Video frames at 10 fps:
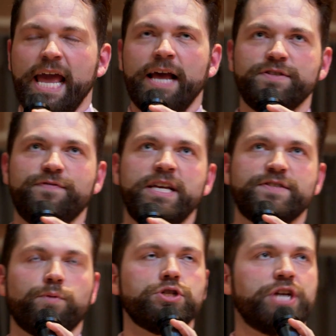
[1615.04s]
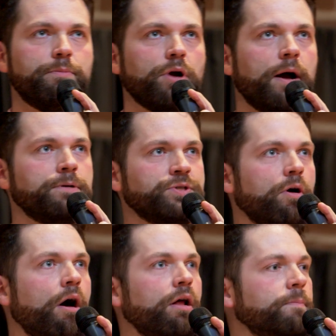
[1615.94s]
his his four chamber operas are
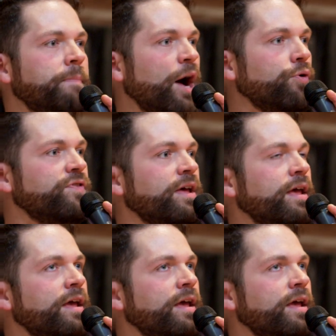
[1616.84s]
all about